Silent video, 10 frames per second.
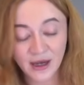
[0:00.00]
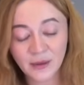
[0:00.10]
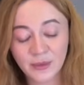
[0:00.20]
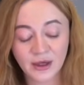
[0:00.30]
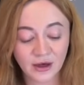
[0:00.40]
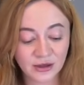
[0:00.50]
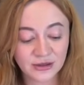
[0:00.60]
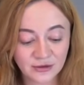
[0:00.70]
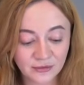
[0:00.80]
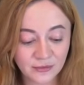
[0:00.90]

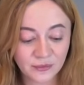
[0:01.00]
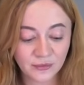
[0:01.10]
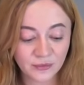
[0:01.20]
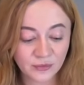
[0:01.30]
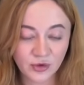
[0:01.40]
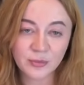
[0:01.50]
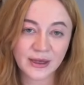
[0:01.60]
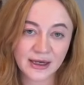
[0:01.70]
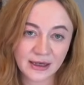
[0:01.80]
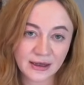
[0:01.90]
because for
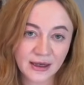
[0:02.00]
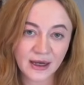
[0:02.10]
me,